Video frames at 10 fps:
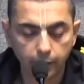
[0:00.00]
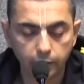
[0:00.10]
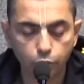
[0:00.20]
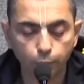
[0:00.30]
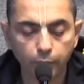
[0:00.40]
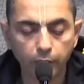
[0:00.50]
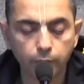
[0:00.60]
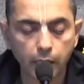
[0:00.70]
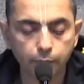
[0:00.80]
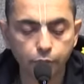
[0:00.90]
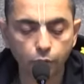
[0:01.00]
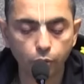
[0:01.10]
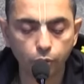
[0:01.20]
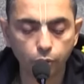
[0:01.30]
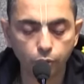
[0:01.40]
the Supreme
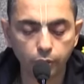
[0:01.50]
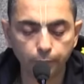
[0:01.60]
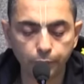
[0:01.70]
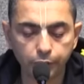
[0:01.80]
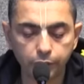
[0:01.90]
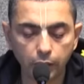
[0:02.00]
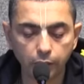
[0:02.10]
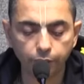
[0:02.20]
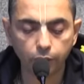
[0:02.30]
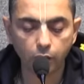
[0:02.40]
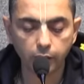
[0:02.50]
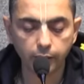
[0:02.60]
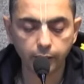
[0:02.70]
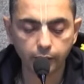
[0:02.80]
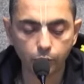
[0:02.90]
Absolute Truth, the personality of
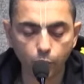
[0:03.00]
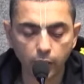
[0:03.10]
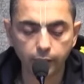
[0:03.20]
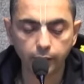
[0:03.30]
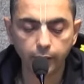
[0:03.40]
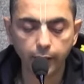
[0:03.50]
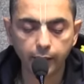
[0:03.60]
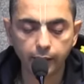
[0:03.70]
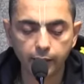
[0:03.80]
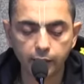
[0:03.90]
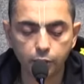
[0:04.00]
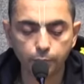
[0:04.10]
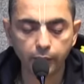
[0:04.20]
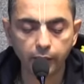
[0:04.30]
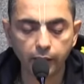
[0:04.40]
Godhead is one and he is
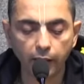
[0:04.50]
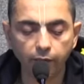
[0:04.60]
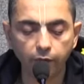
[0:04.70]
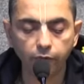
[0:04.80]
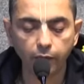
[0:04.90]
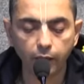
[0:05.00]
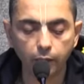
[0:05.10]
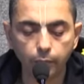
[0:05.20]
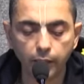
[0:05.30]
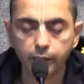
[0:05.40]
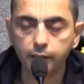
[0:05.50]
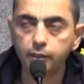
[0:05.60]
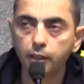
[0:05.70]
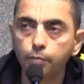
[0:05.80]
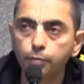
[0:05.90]
spread everywhere by
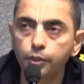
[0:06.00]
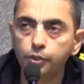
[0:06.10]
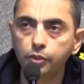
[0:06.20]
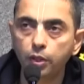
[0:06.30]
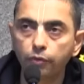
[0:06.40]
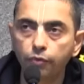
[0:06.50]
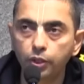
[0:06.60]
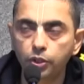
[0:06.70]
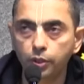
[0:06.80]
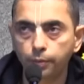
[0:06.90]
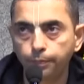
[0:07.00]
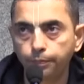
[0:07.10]
his impersonal feature.